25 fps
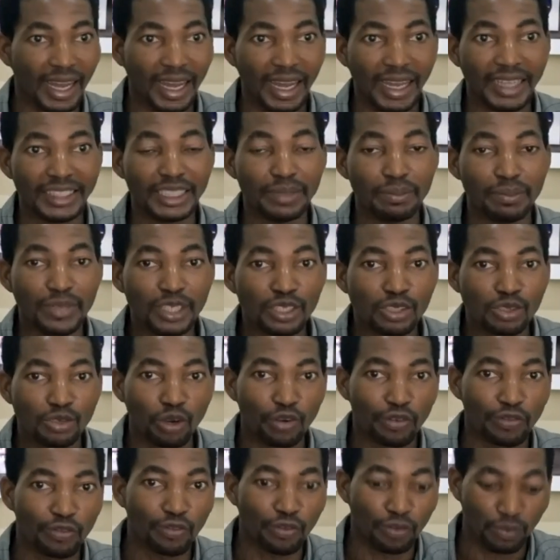in the midst
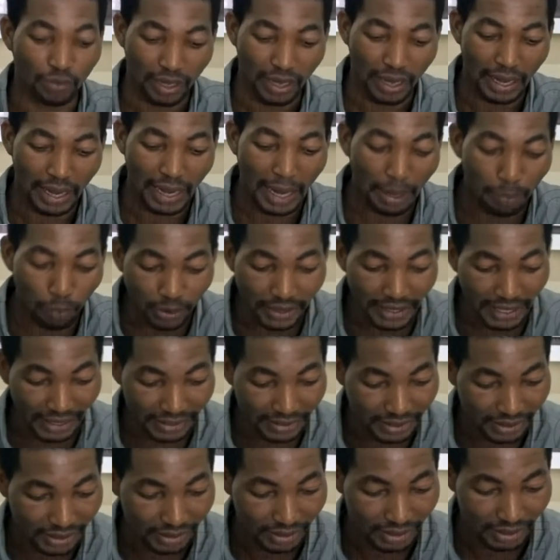of
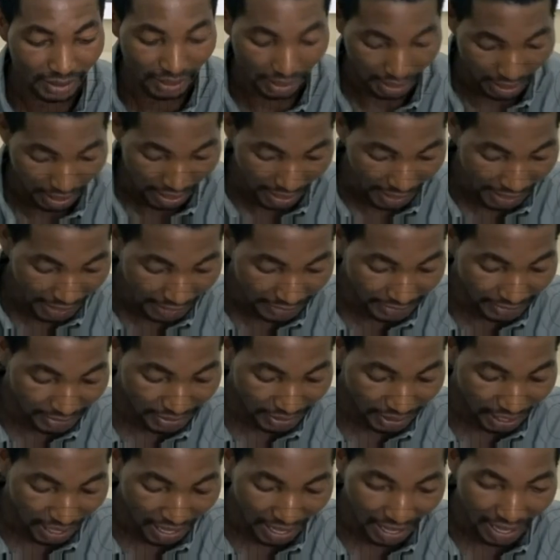abundance. And
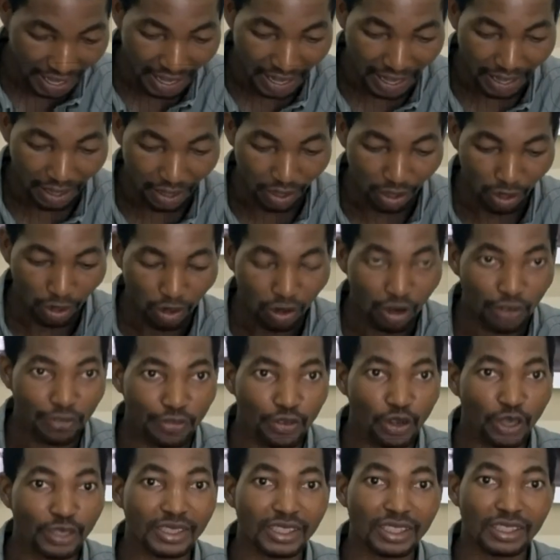of
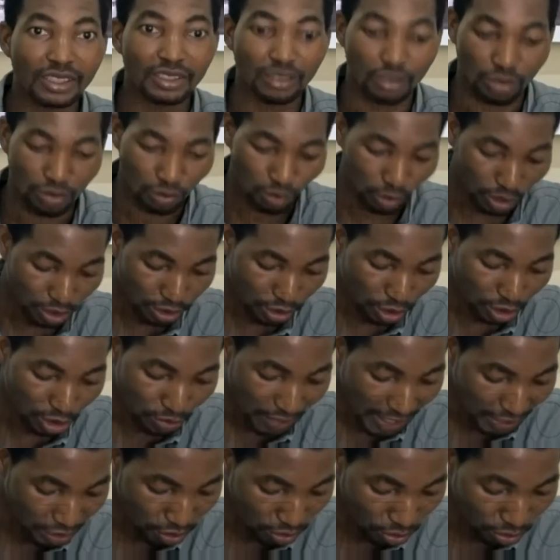course, to also
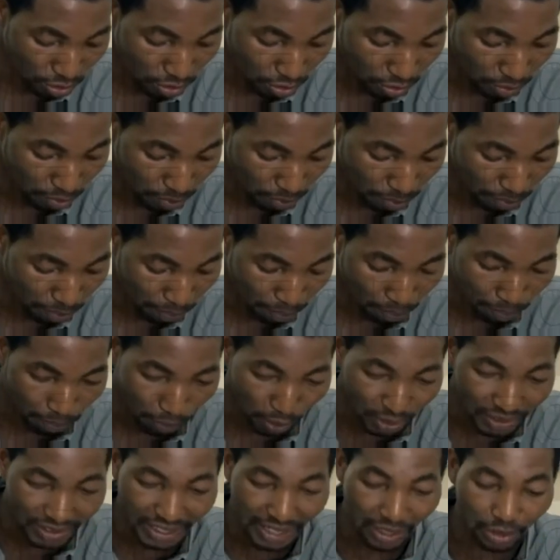try to
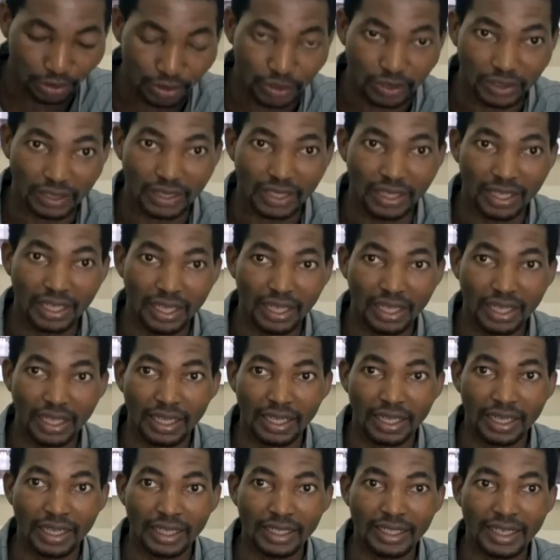point out
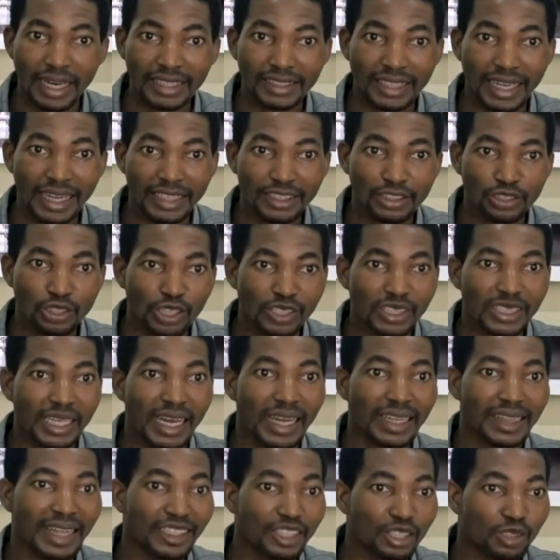that just
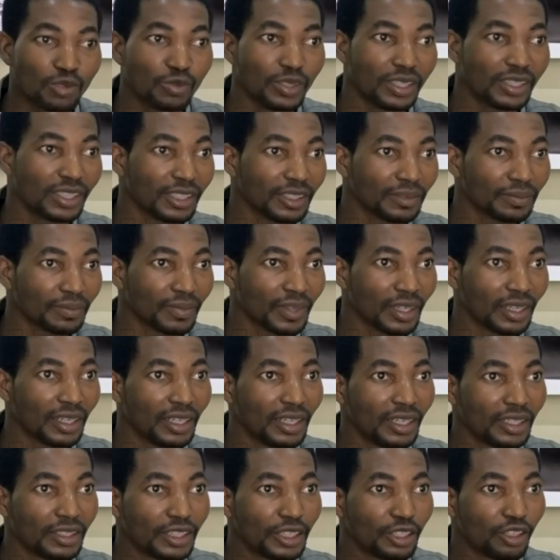last week,
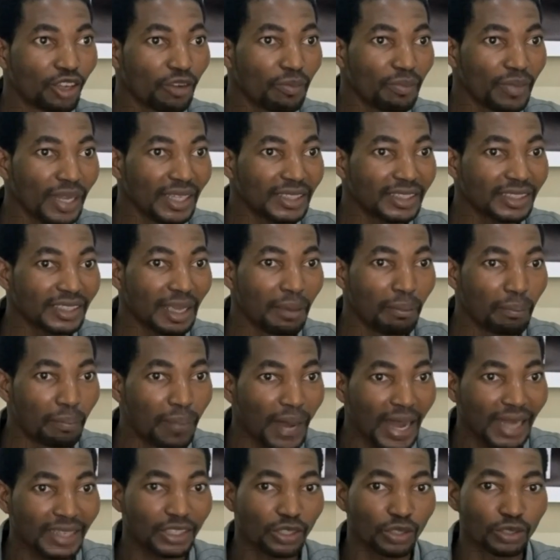the government
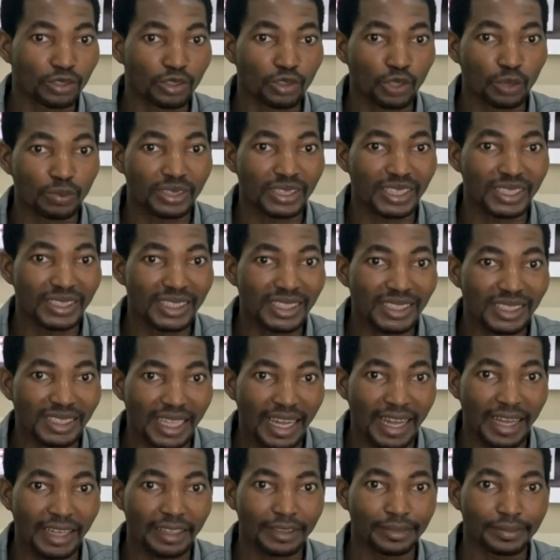embarked on some
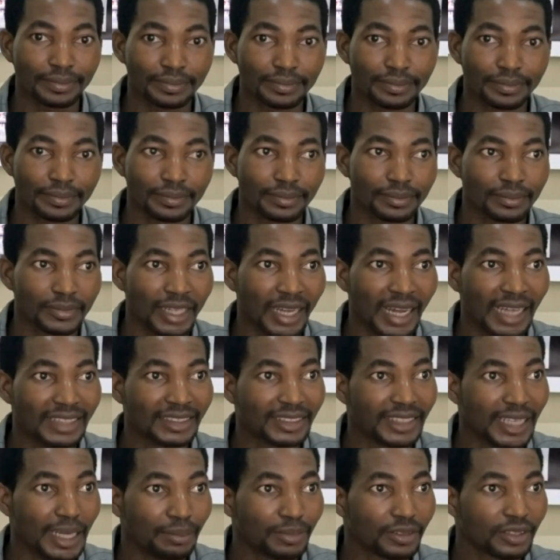sinister
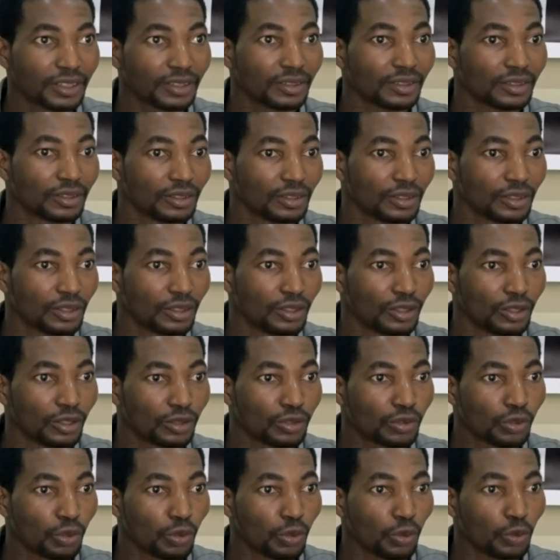attempts
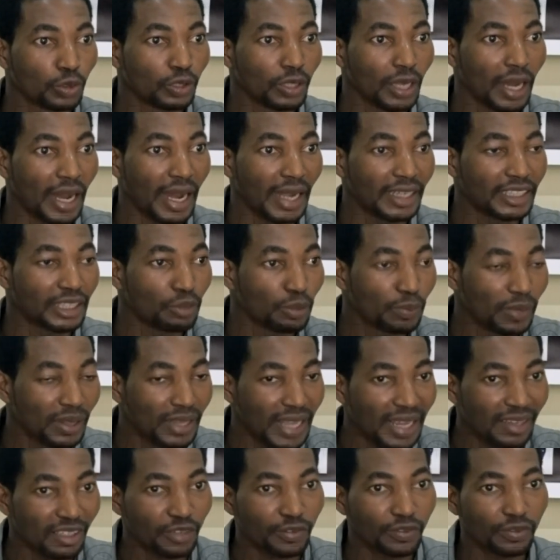to
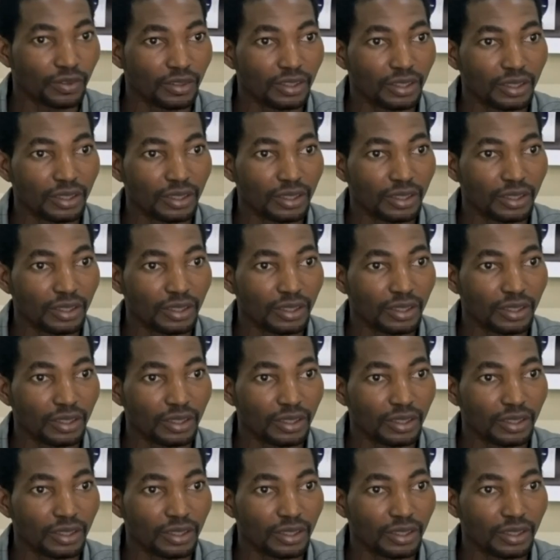demobilize